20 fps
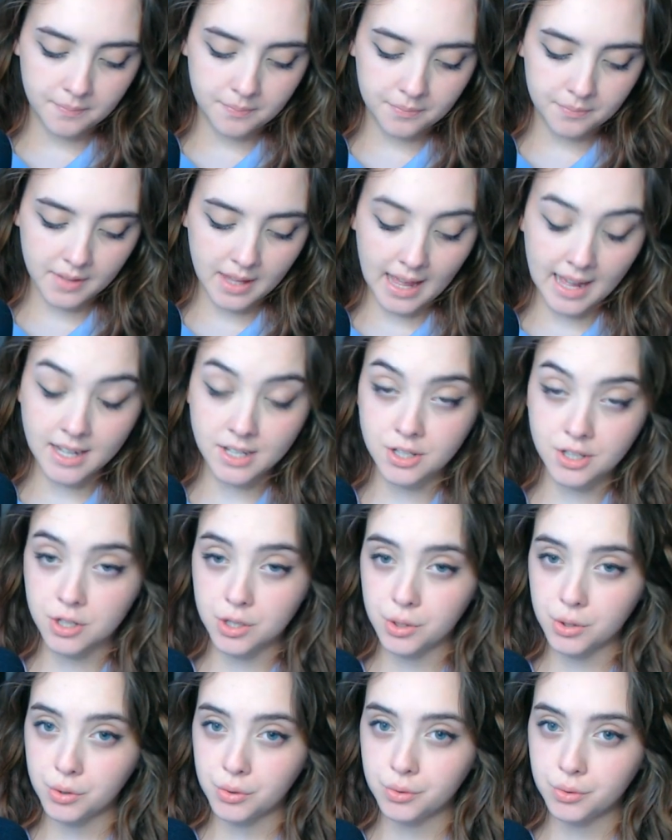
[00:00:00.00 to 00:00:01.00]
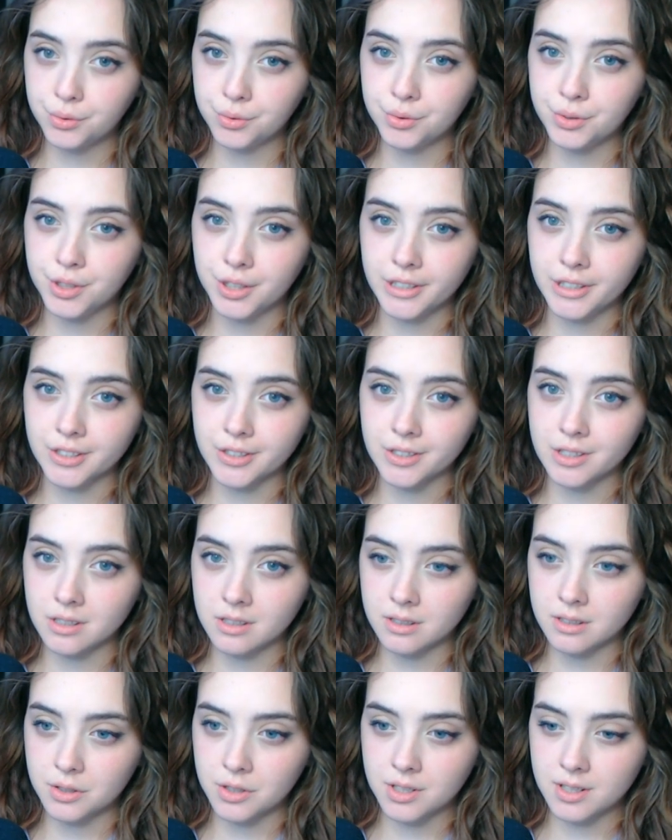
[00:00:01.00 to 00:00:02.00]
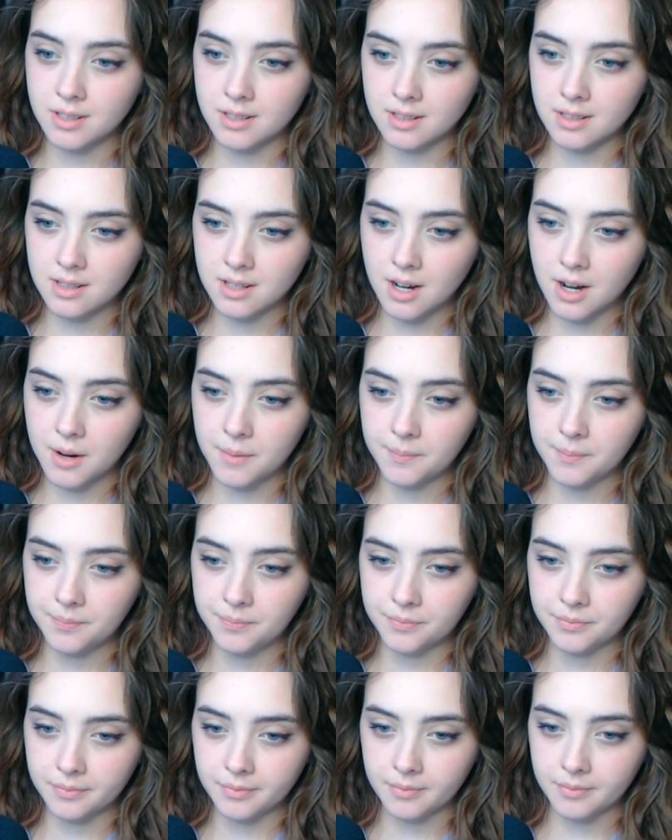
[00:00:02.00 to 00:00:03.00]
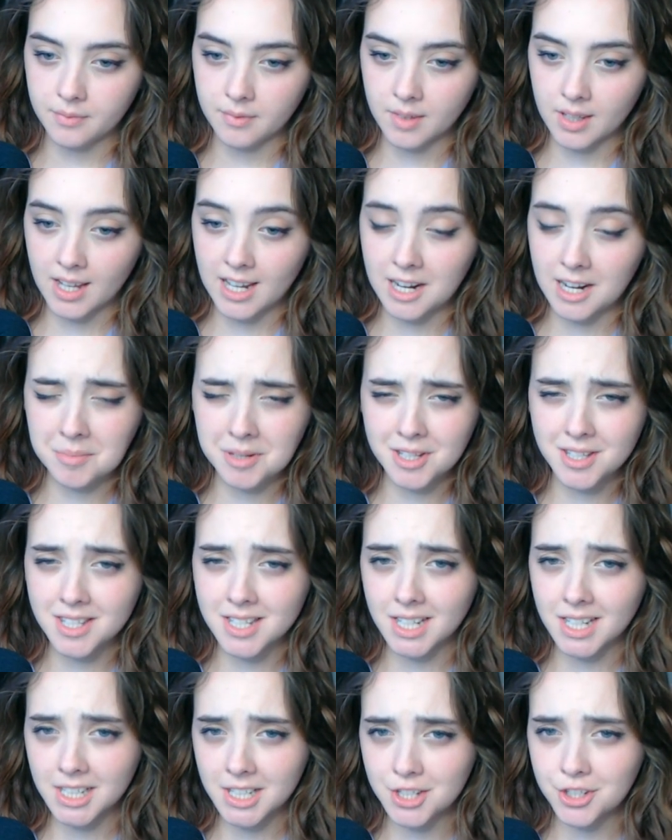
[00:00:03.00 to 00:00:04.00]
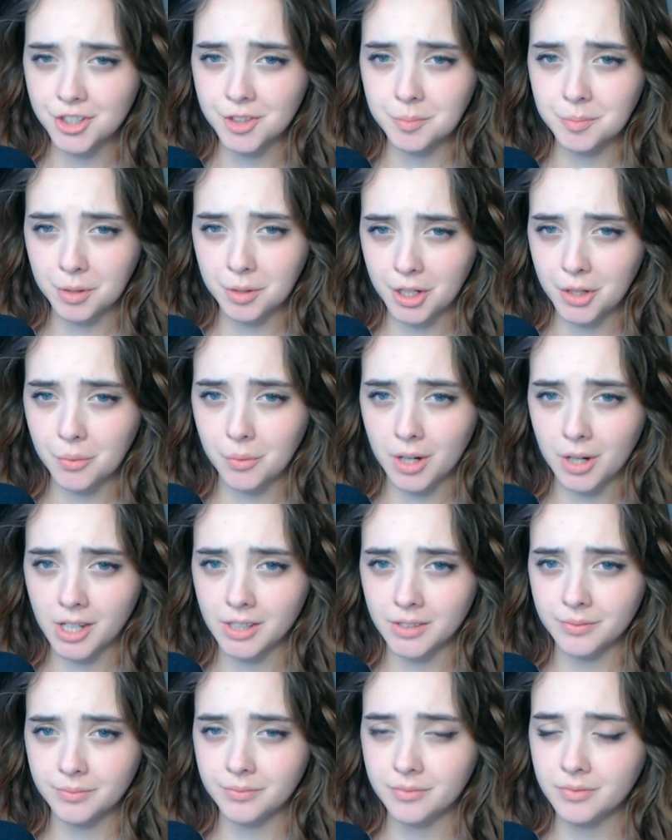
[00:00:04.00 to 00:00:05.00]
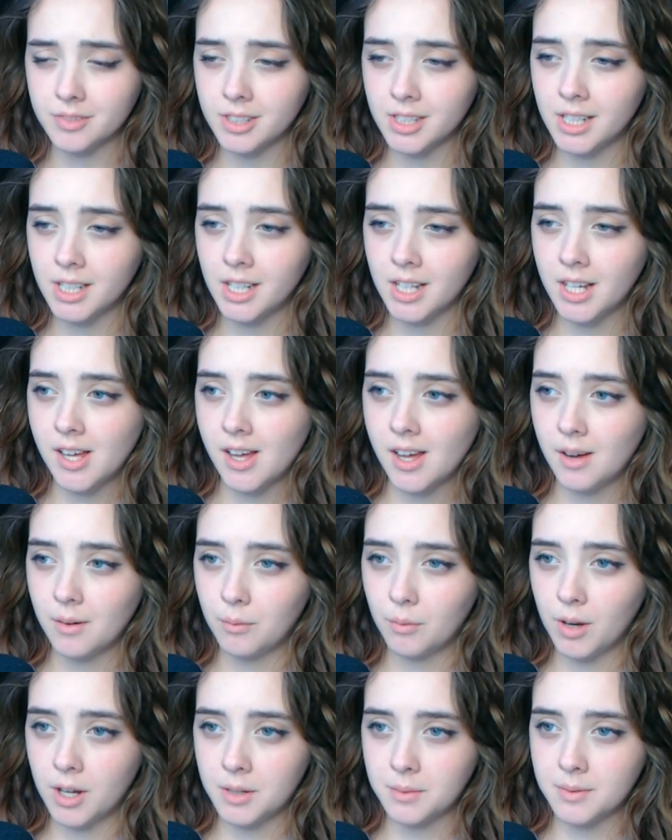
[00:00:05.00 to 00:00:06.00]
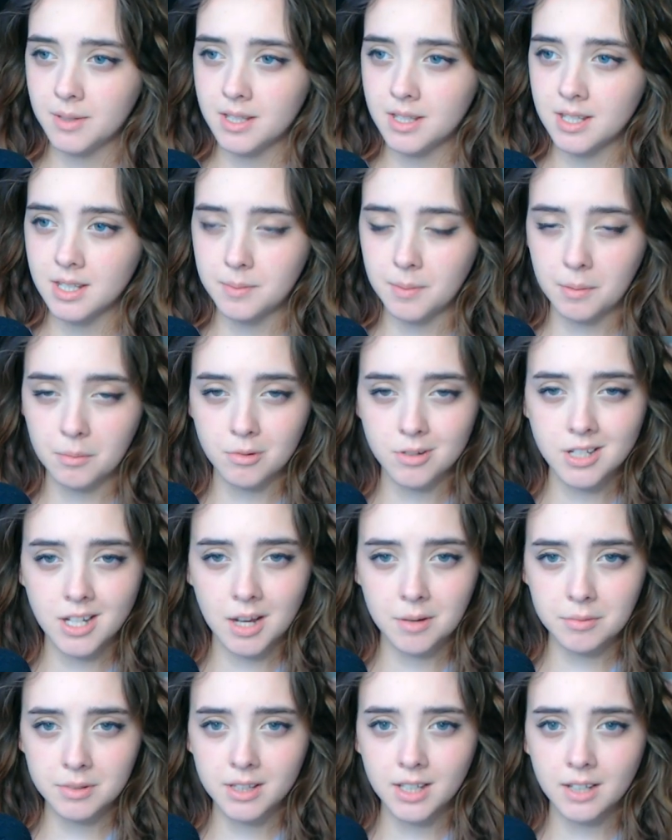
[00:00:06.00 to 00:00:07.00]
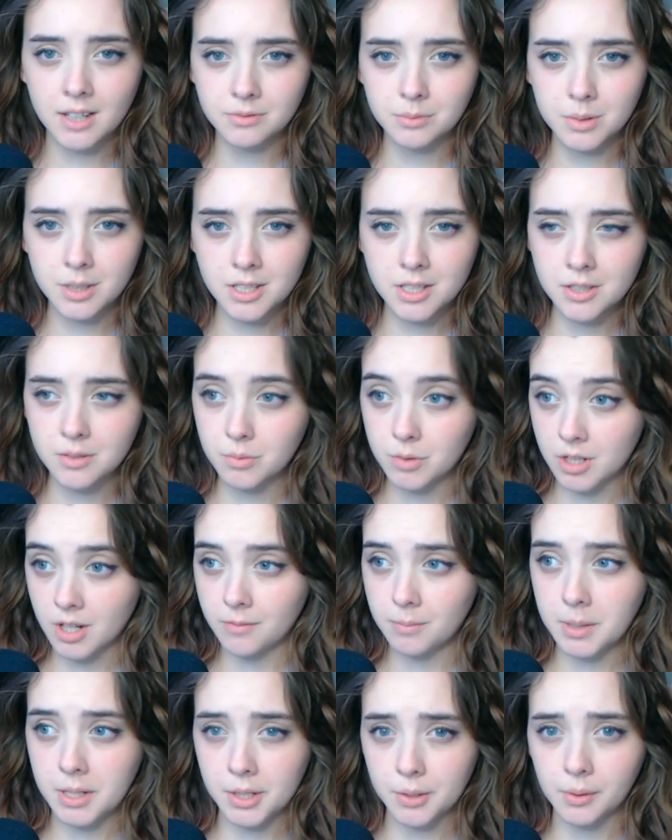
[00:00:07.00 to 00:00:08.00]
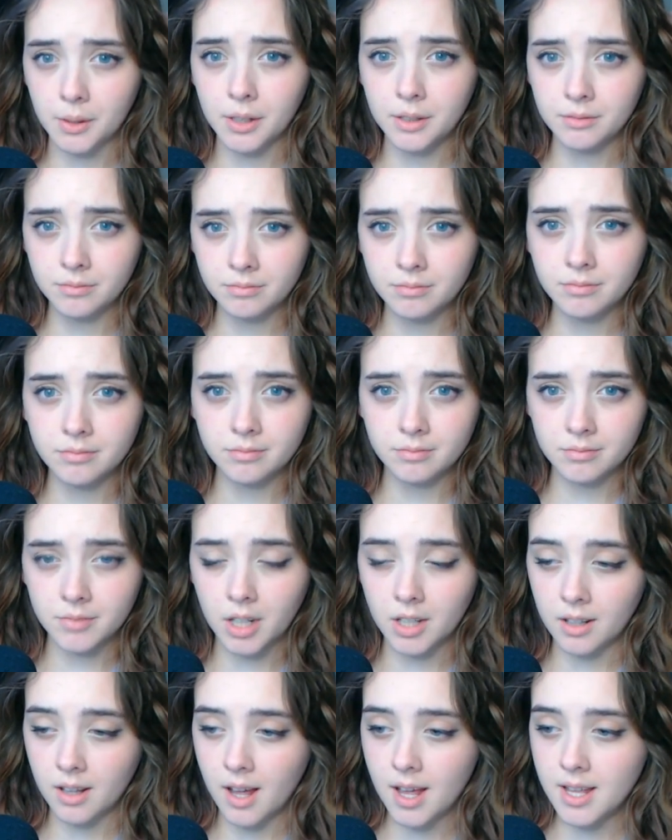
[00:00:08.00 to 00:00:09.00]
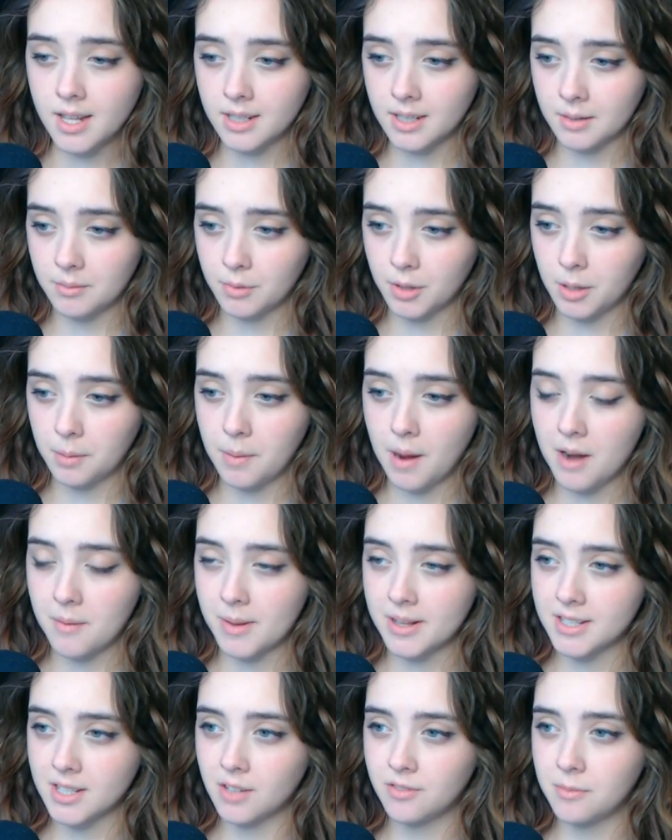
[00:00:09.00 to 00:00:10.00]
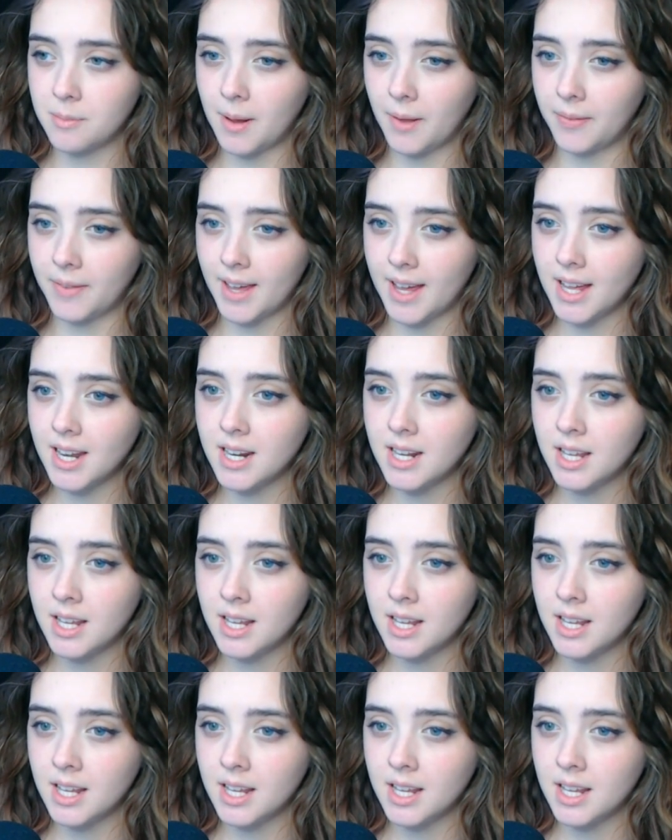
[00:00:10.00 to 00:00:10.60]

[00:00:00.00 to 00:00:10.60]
had two New Year's resolutions this year, and I've been sticking to them pretty well. One was to spend more time with loved ones, which I've been doing a lot, and I'm really proud of myself about that.